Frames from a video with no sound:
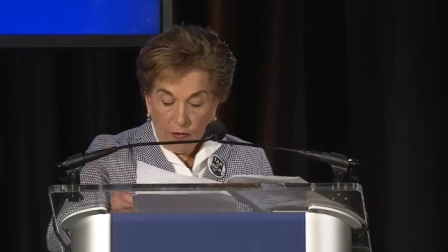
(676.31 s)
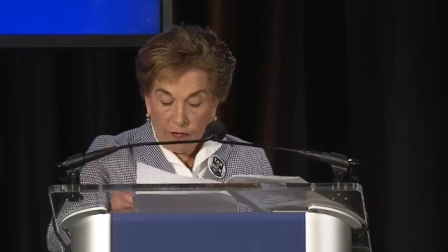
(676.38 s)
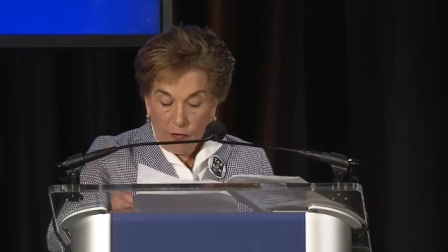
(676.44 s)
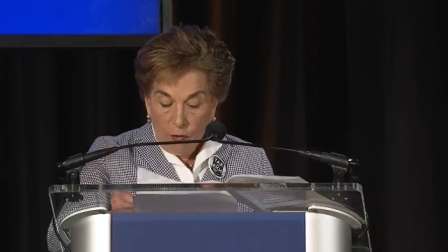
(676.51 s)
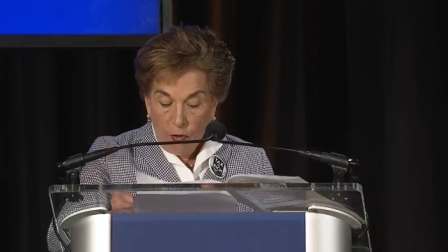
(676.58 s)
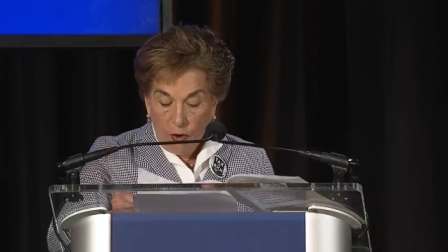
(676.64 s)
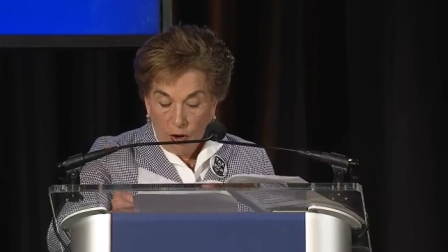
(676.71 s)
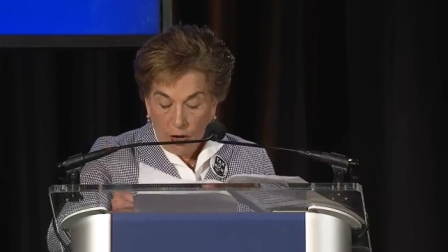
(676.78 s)

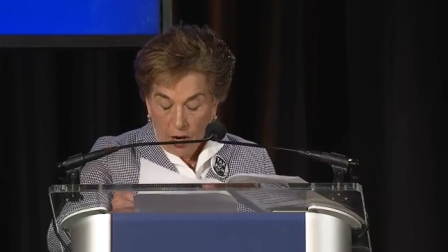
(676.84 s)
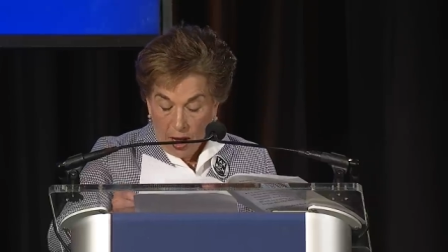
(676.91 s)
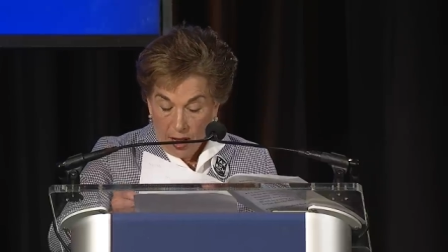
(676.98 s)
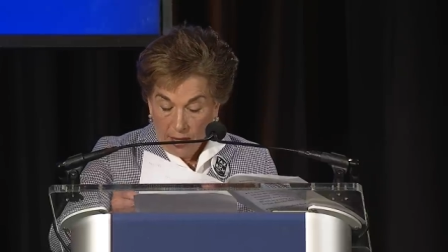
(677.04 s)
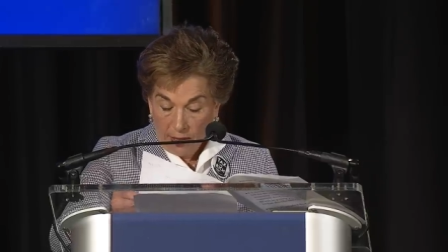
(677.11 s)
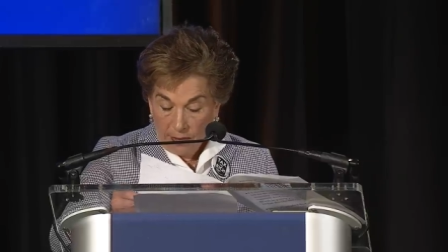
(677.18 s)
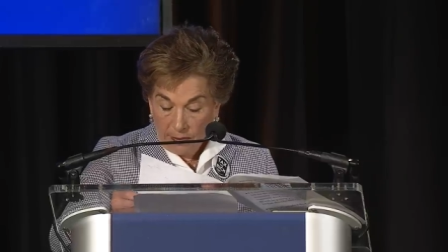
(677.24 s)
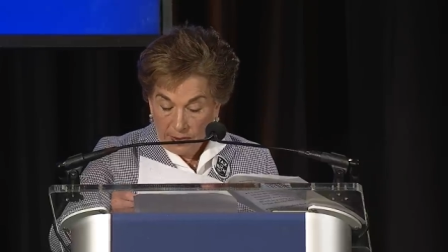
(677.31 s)
for
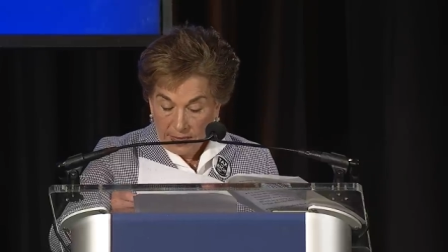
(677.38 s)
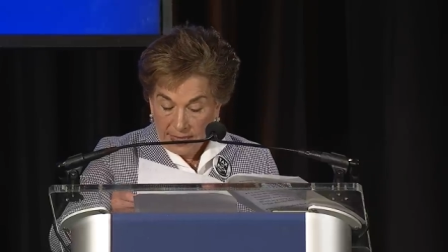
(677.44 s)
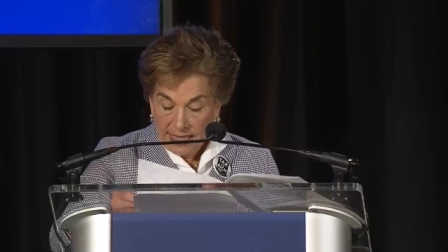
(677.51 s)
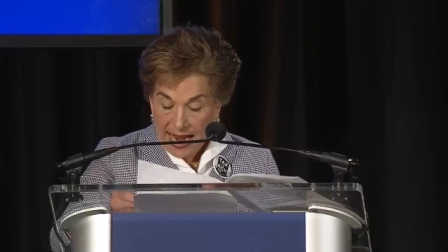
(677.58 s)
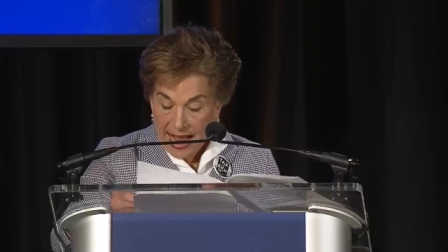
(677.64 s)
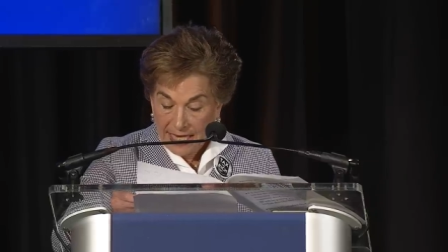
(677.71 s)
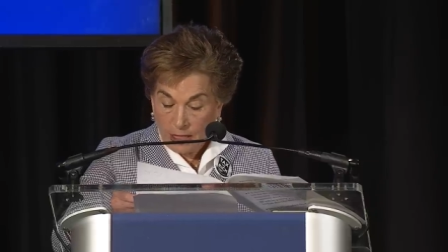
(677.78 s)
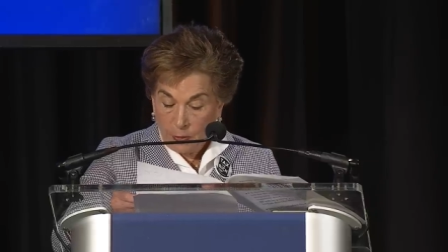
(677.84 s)
um,
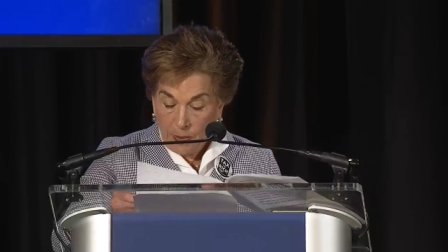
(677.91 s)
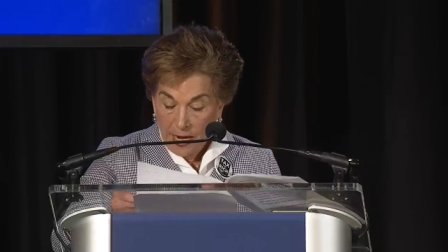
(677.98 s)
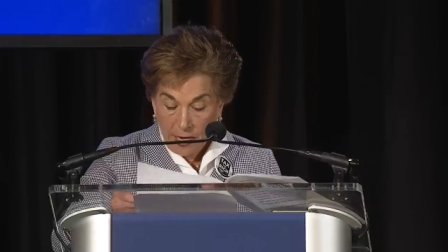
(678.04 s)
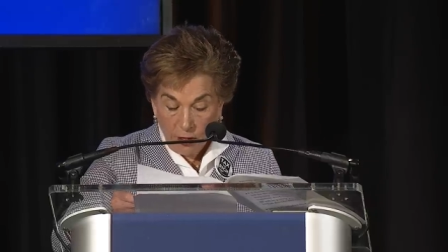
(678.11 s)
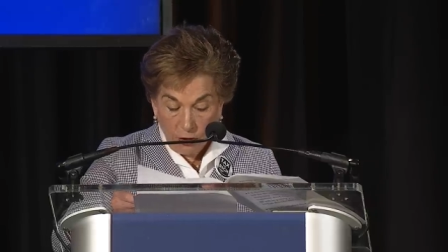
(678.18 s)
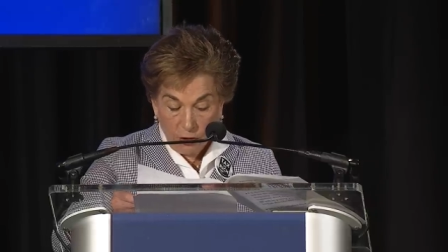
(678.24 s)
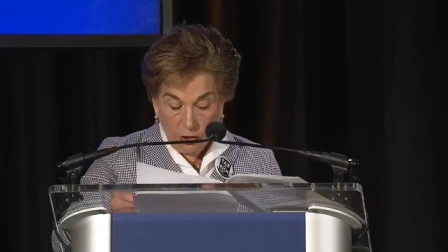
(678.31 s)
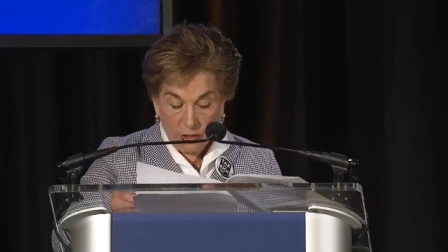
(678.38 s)

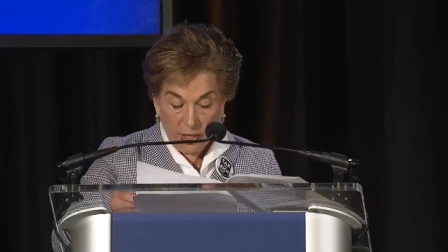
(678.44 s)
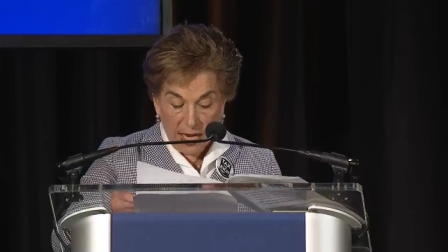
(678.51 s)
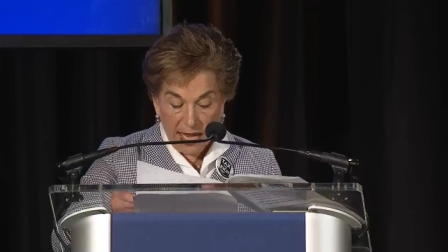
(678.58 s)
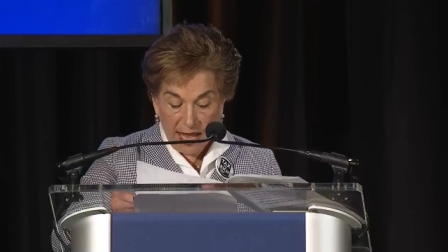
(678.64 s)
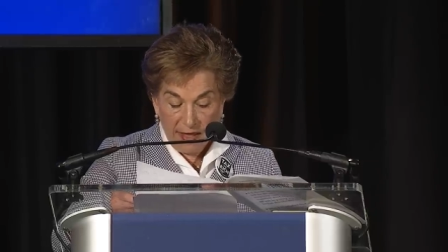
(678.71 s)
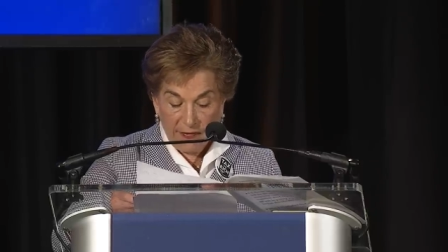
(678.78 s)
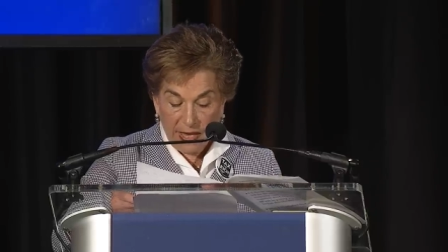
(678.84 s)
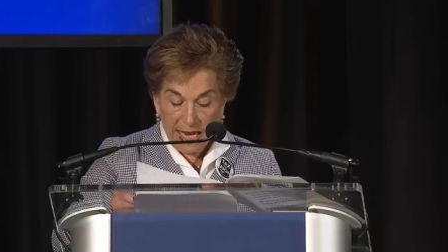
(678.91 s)
taxpayers to
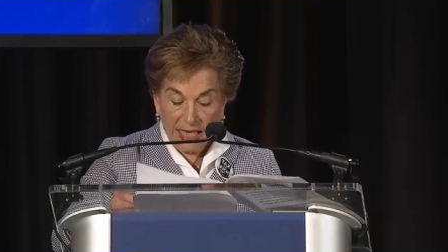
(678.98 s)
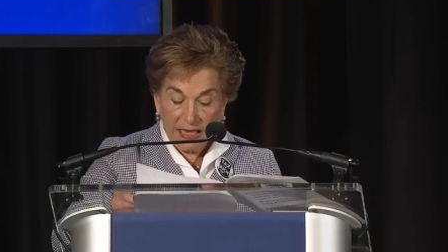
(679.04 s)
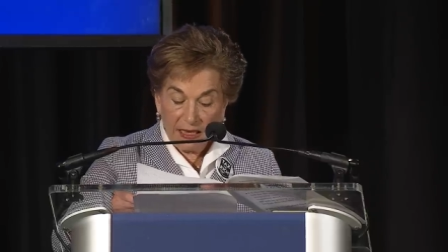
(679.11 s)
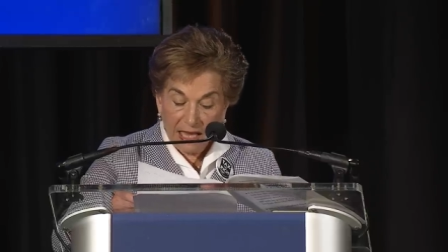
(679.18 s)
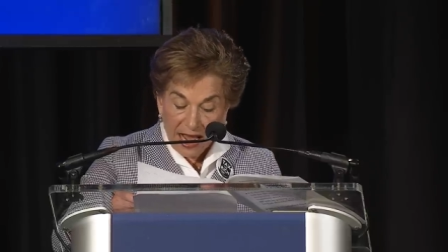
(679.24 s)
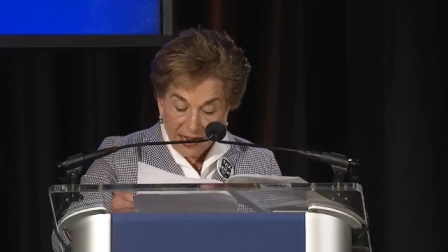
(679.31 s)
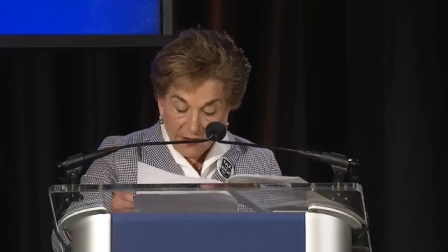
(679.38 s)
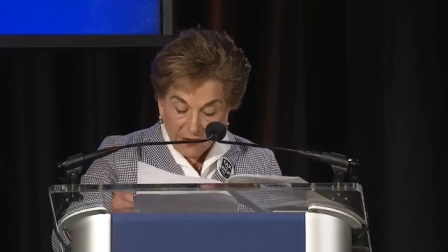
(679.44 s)
have a
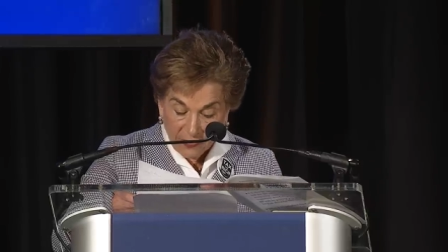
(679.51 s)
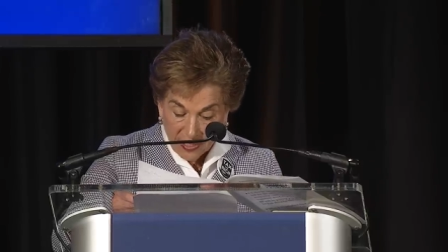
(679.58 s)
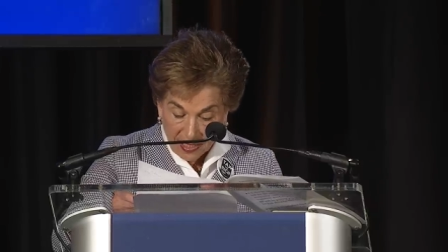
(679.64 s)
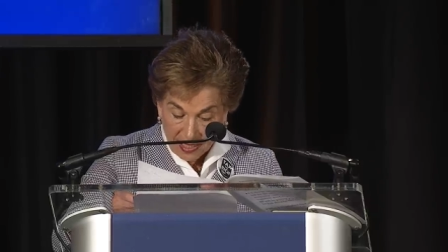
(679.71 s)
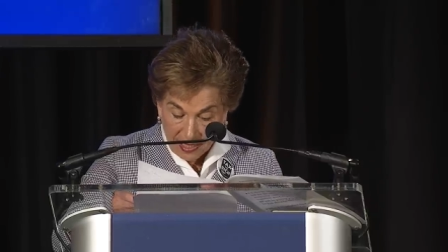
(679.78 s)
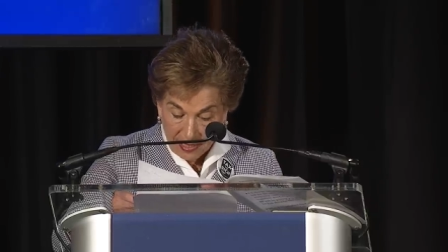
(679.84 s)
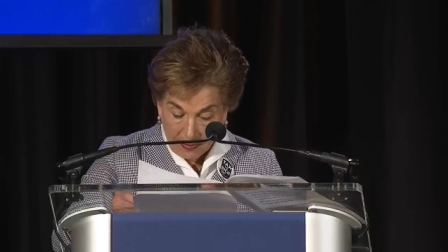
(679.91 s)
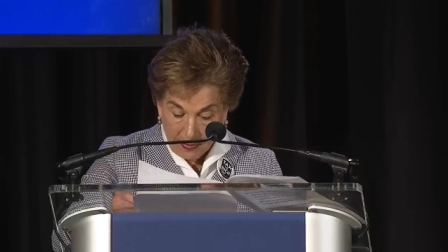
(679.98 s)

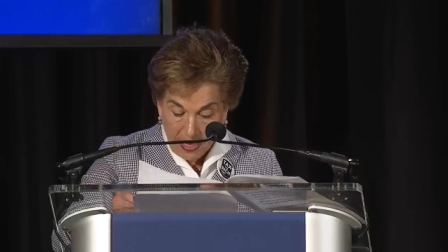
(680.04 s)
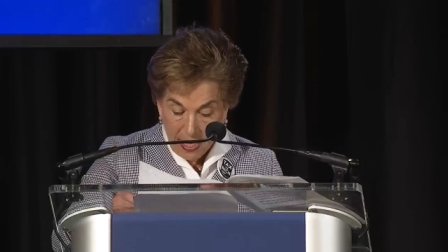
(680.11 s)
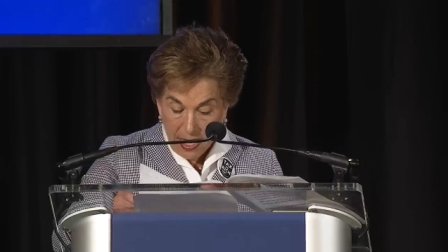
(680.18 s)
lifetime